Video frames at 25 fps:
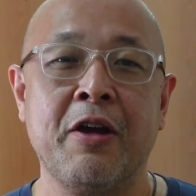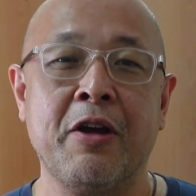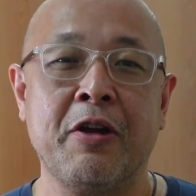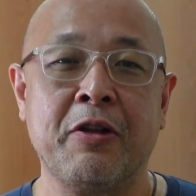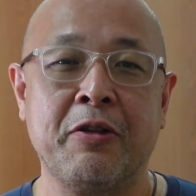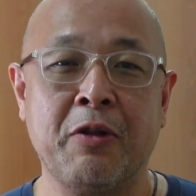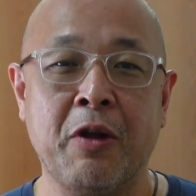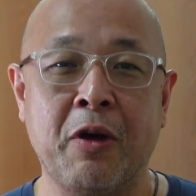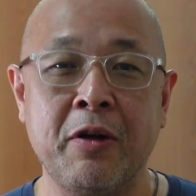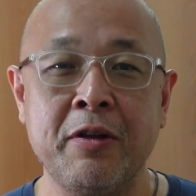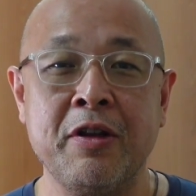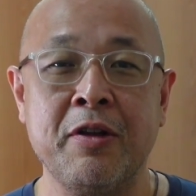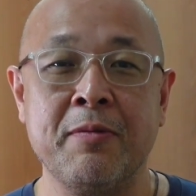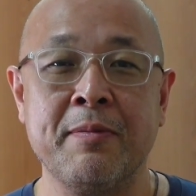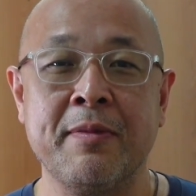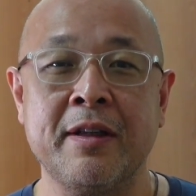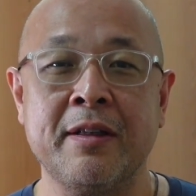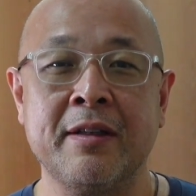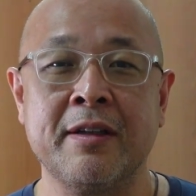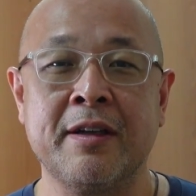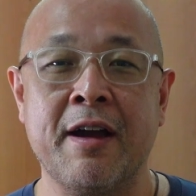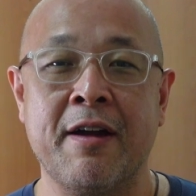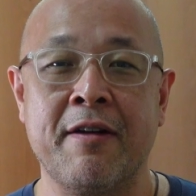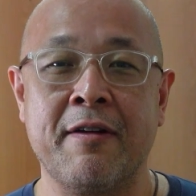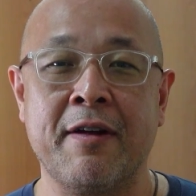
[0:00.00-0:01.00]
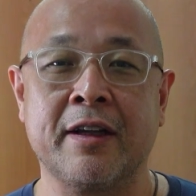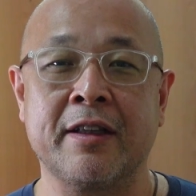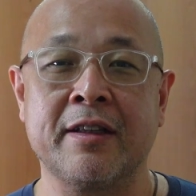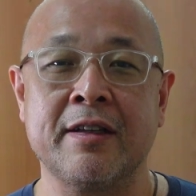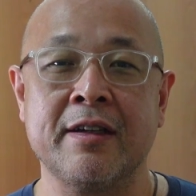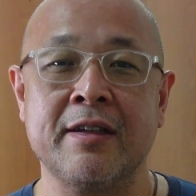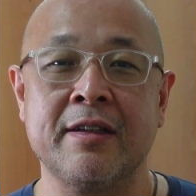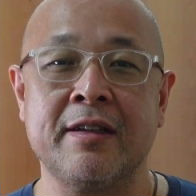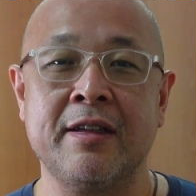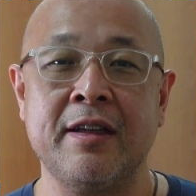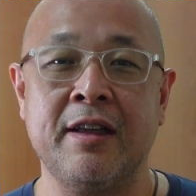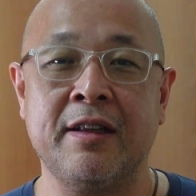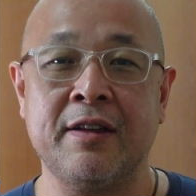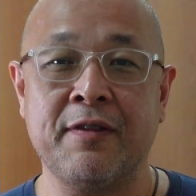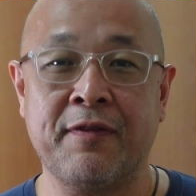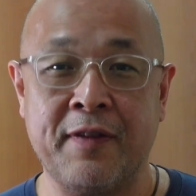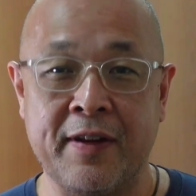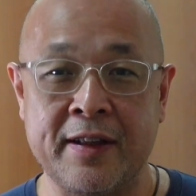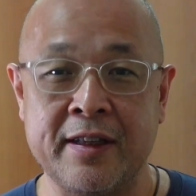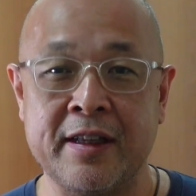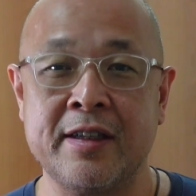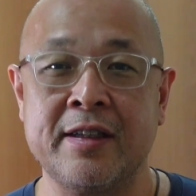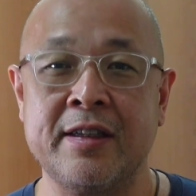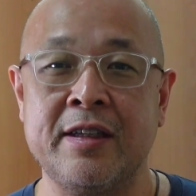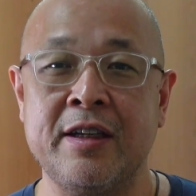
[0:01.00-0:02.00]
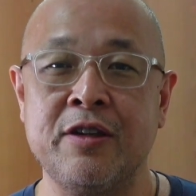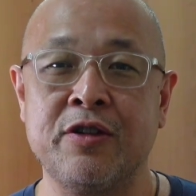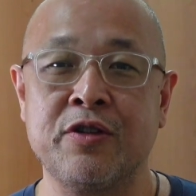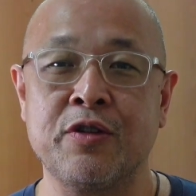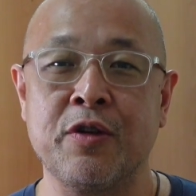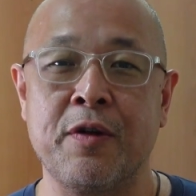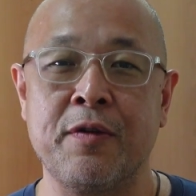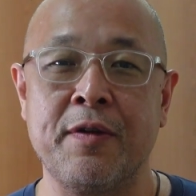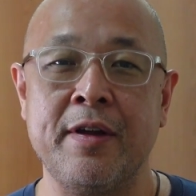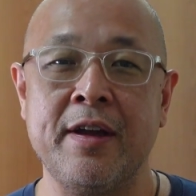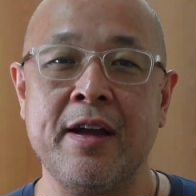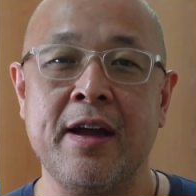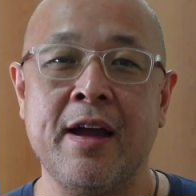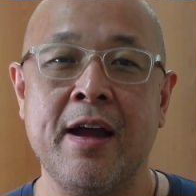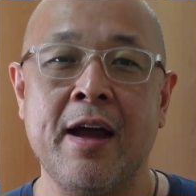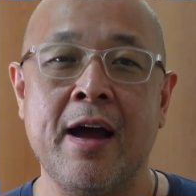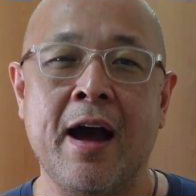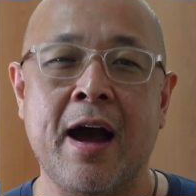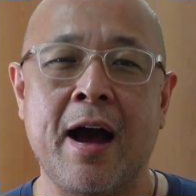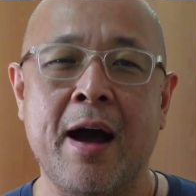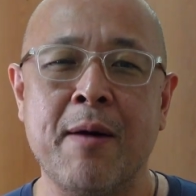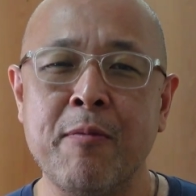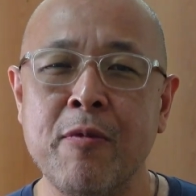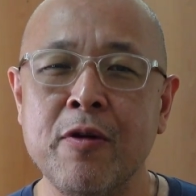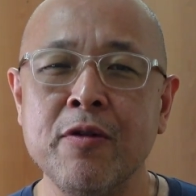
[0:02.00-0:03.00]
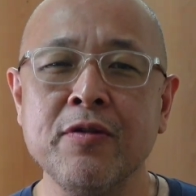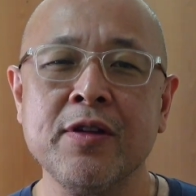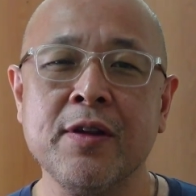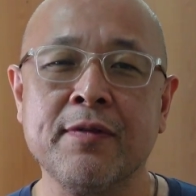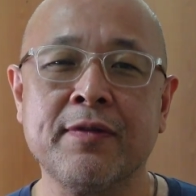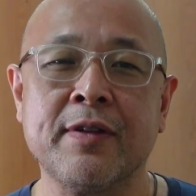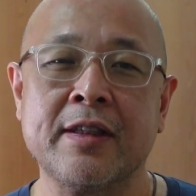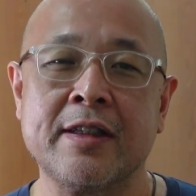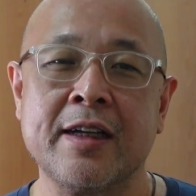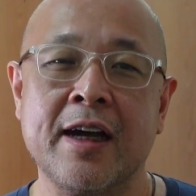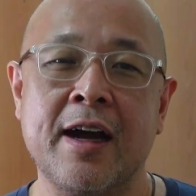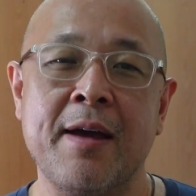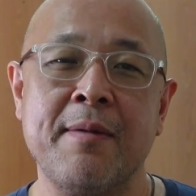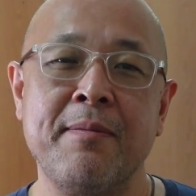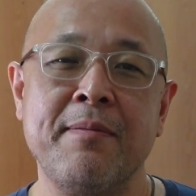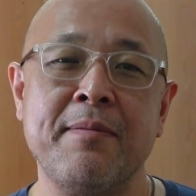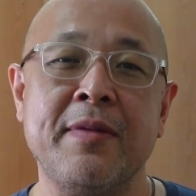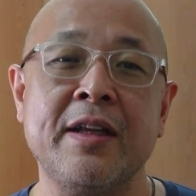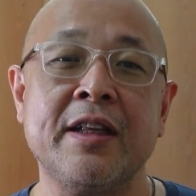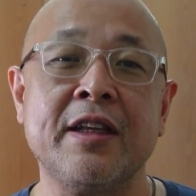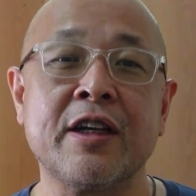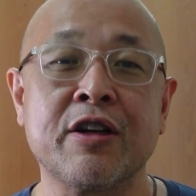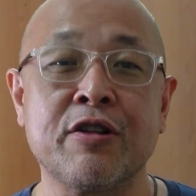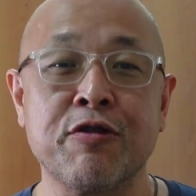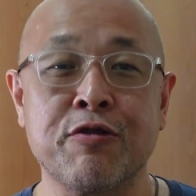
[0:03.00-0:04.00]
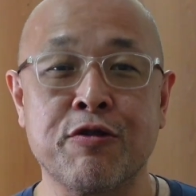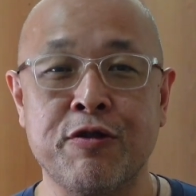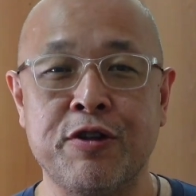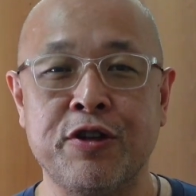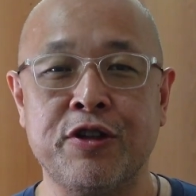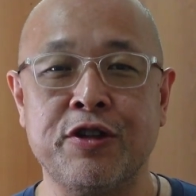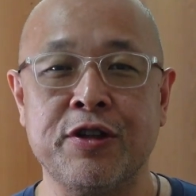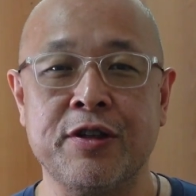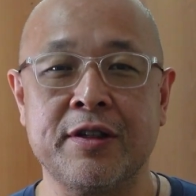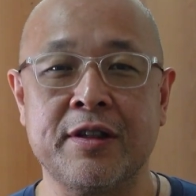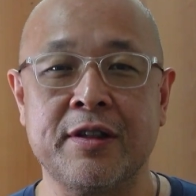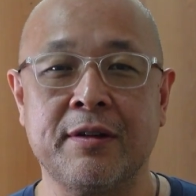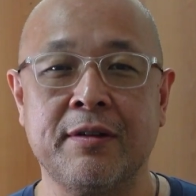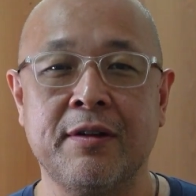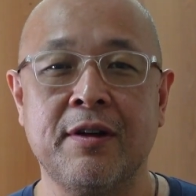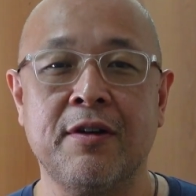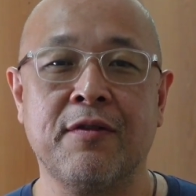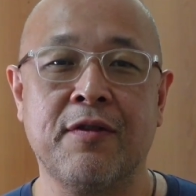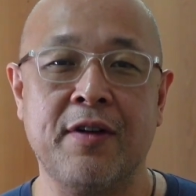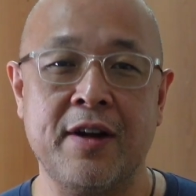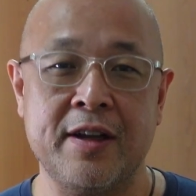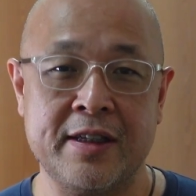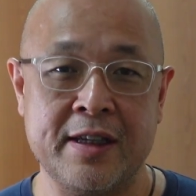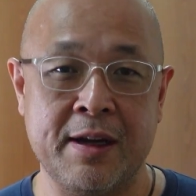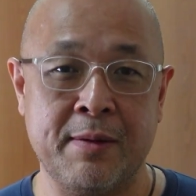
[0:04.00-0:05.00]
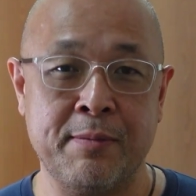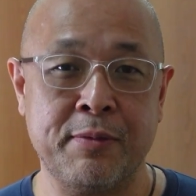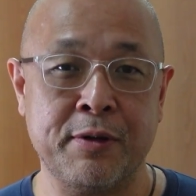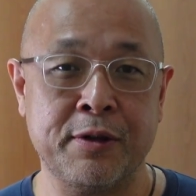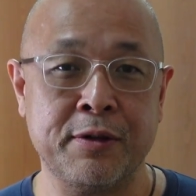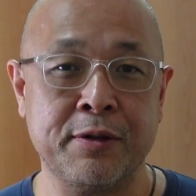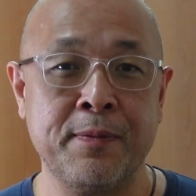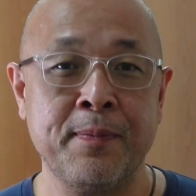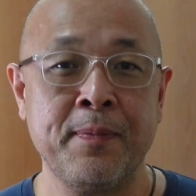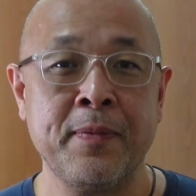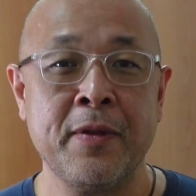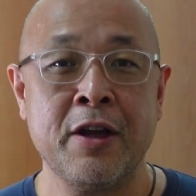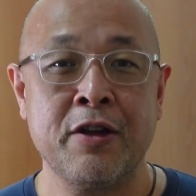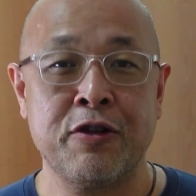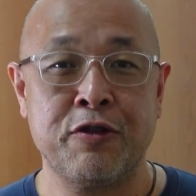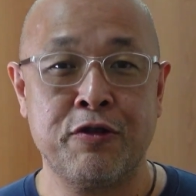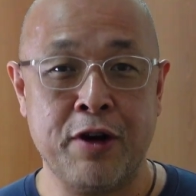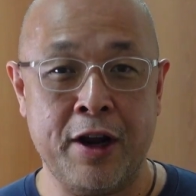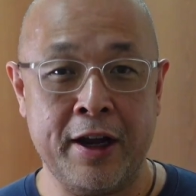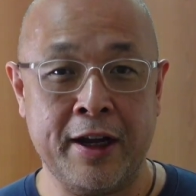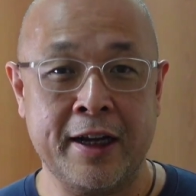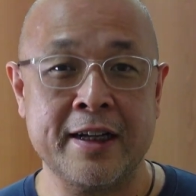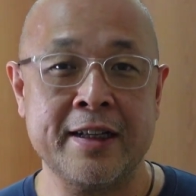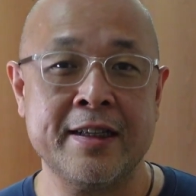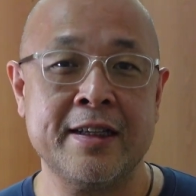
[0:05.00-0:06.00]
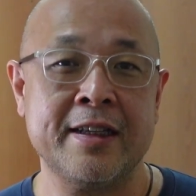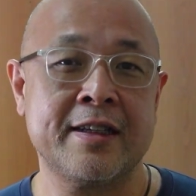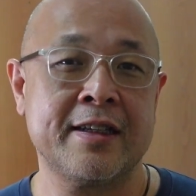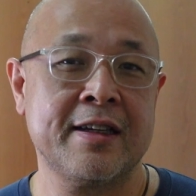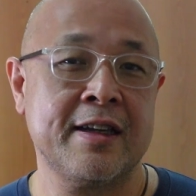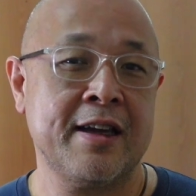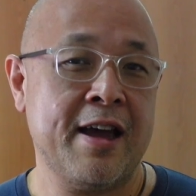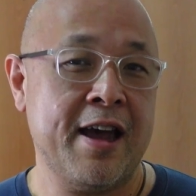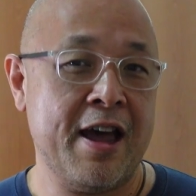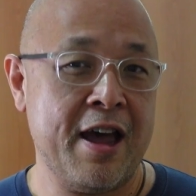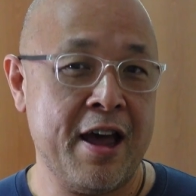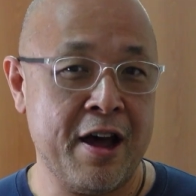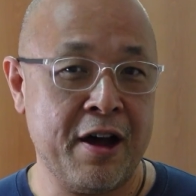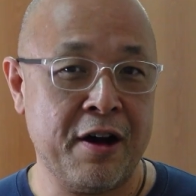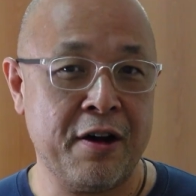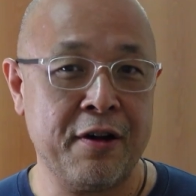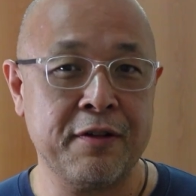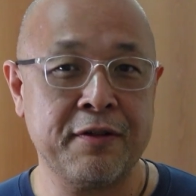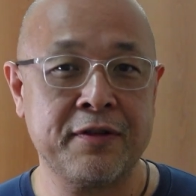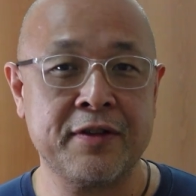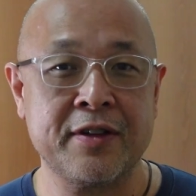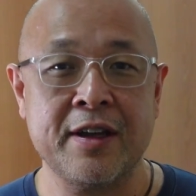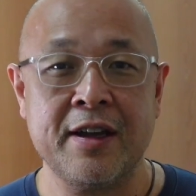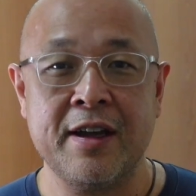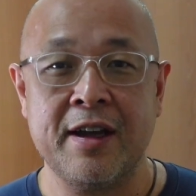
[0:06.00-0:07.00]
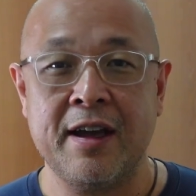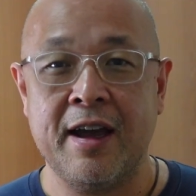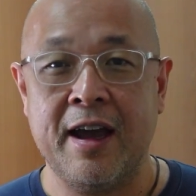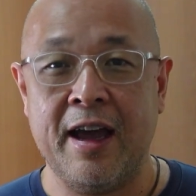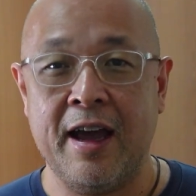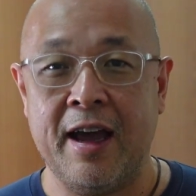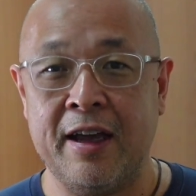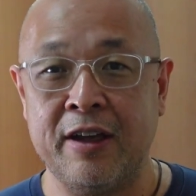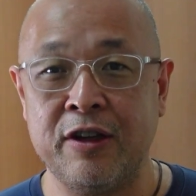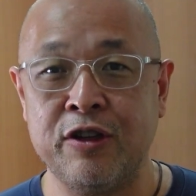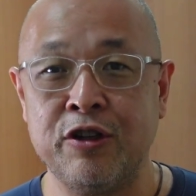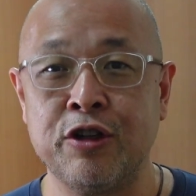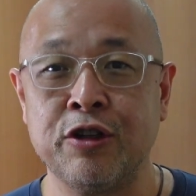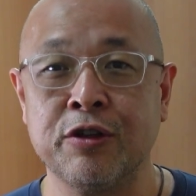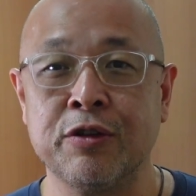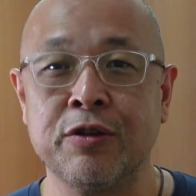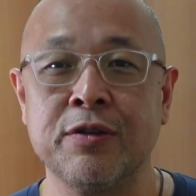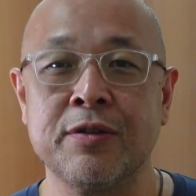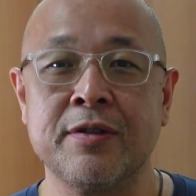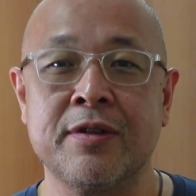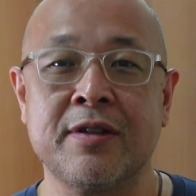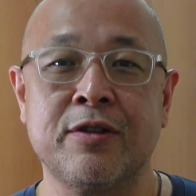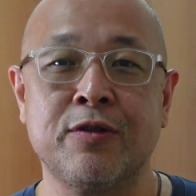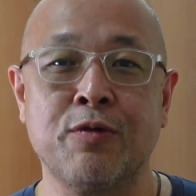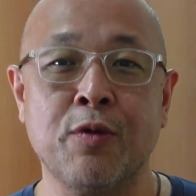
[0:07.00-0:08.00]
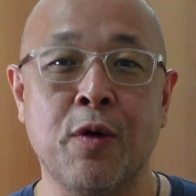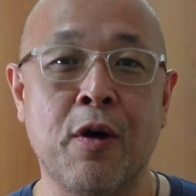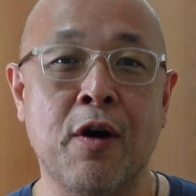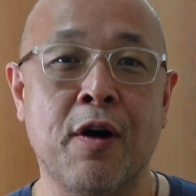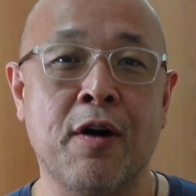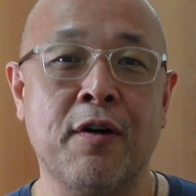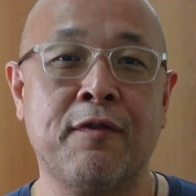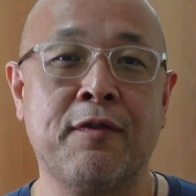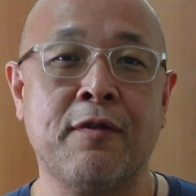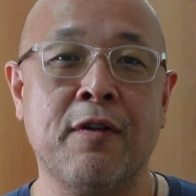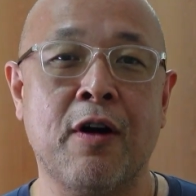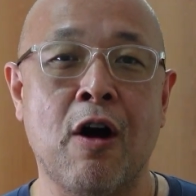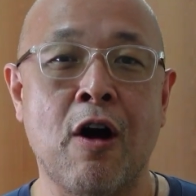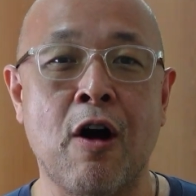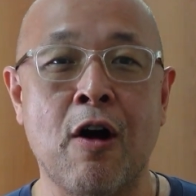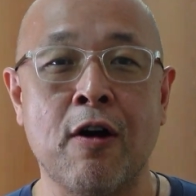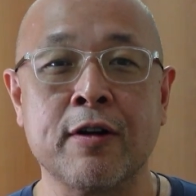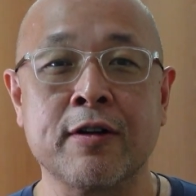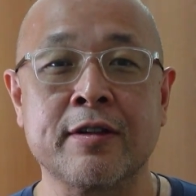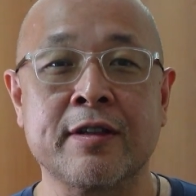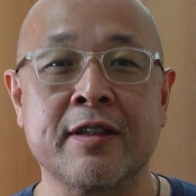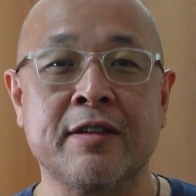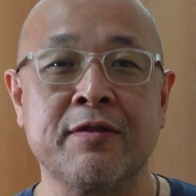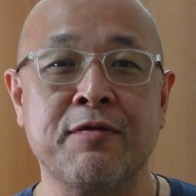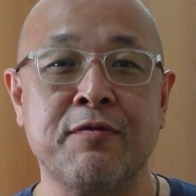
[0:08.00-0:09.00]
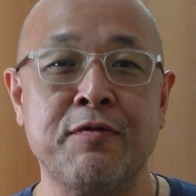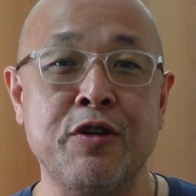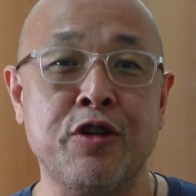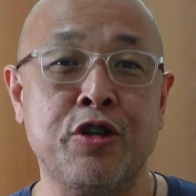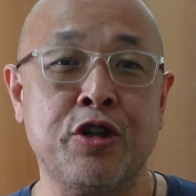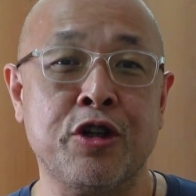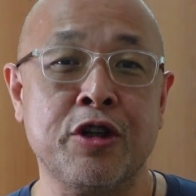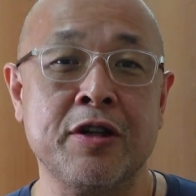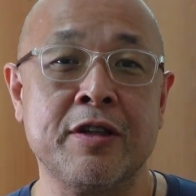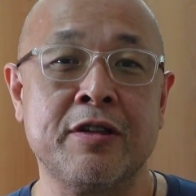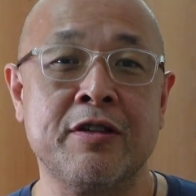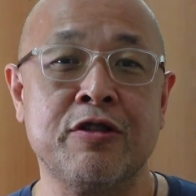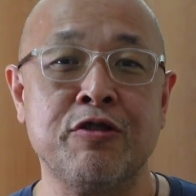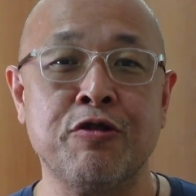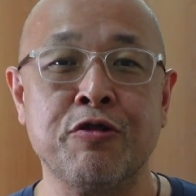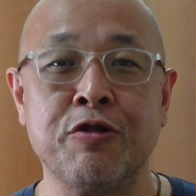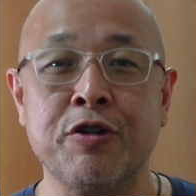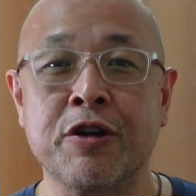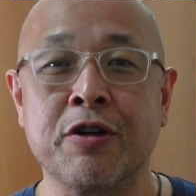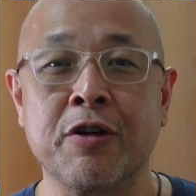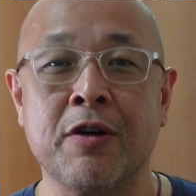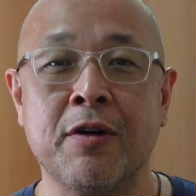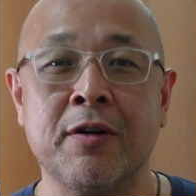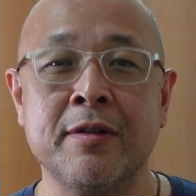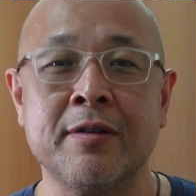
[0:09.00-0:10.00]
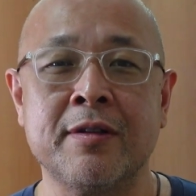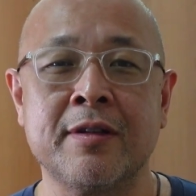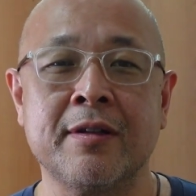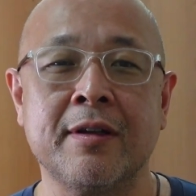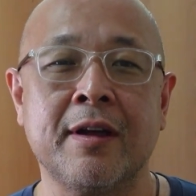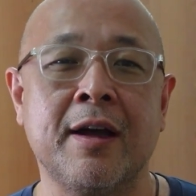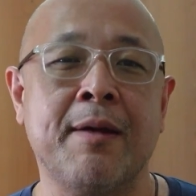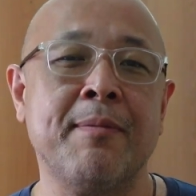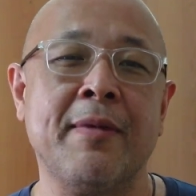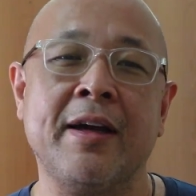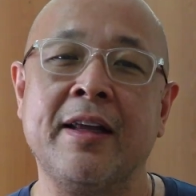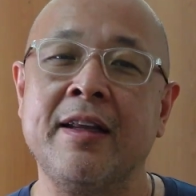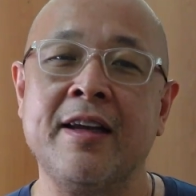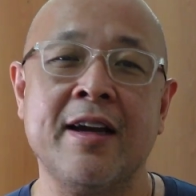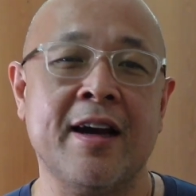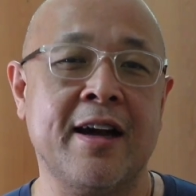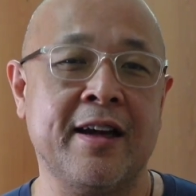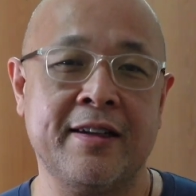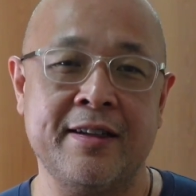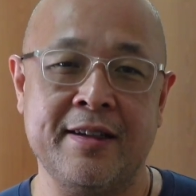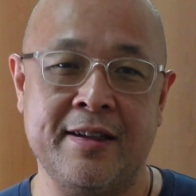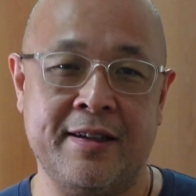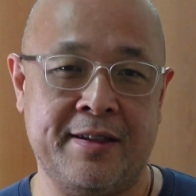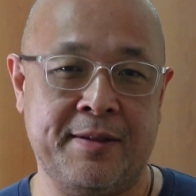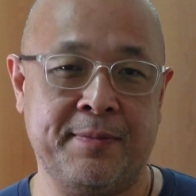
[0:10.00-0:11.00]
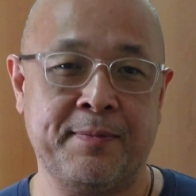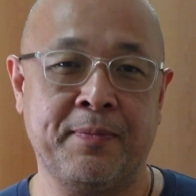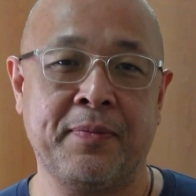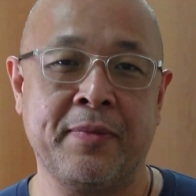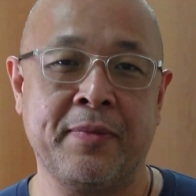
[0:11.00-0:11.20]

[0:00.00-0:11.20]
Non-human characters in a fantasy story are most of the time mythical creatures. For example, dragons, elves, angels, dwarves, orcs, witches, unicorns, and many others.